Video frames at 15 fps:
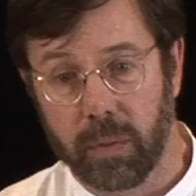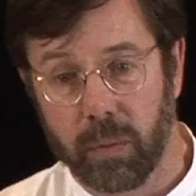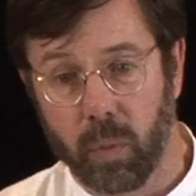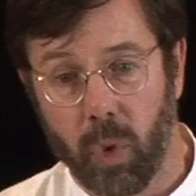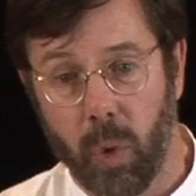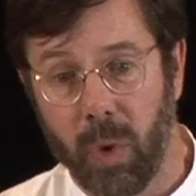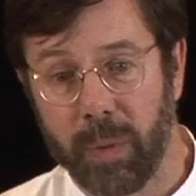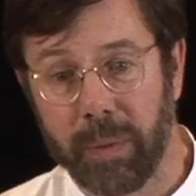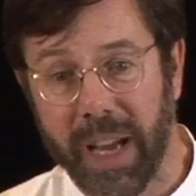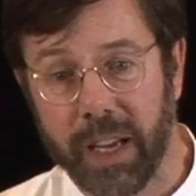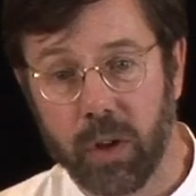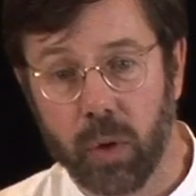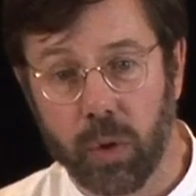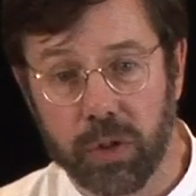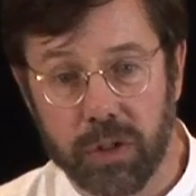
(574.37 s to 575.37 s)
what one might
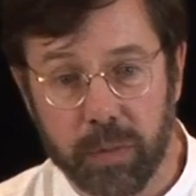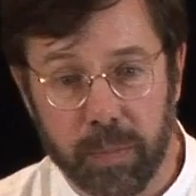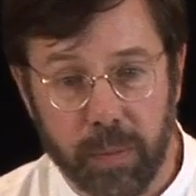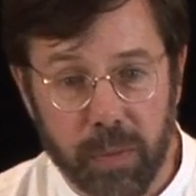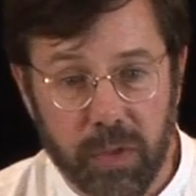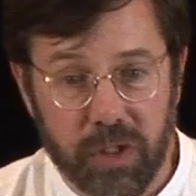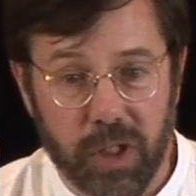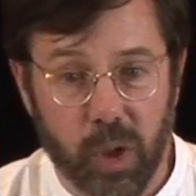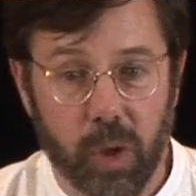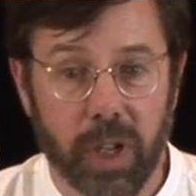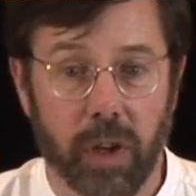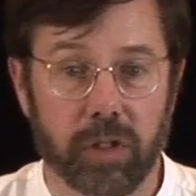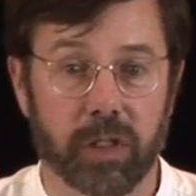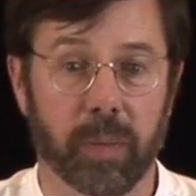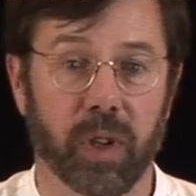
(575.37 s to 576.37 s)
call
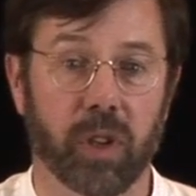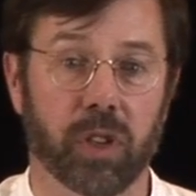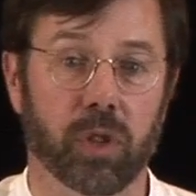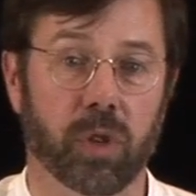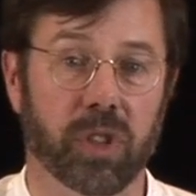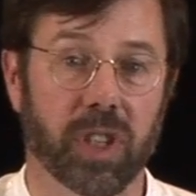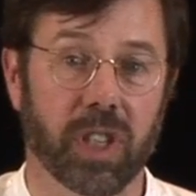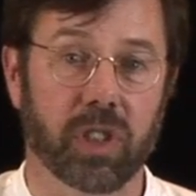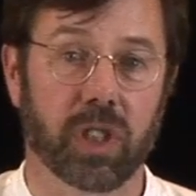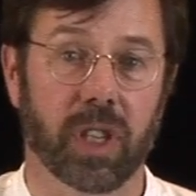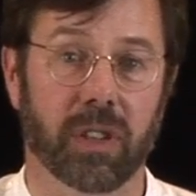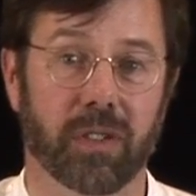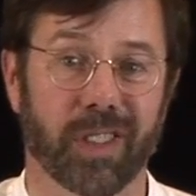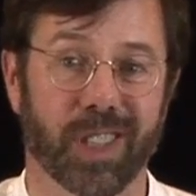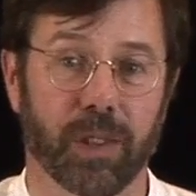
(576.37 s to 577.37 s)
pseudo-spiritual
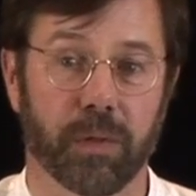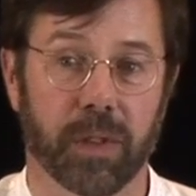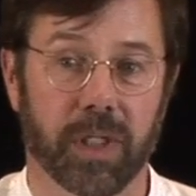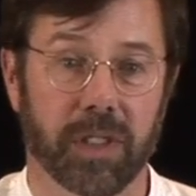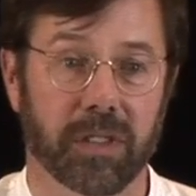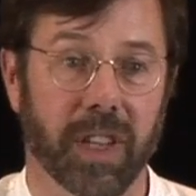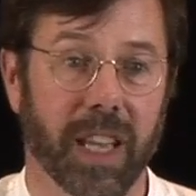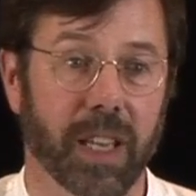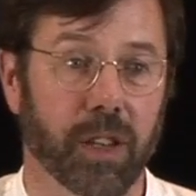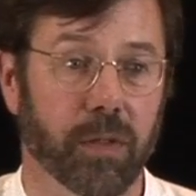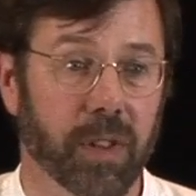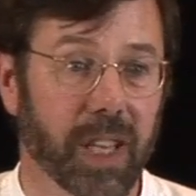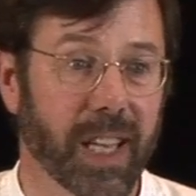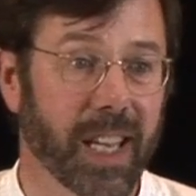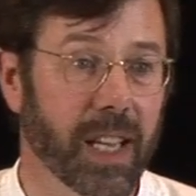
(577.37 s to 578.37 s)
teachings that are for the sake of the
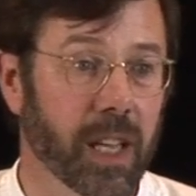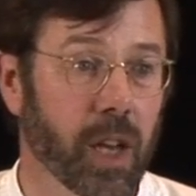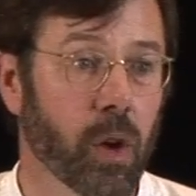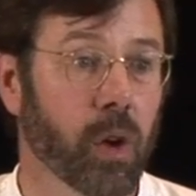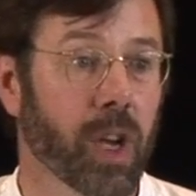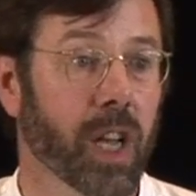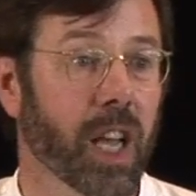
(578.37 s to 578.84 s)
ego,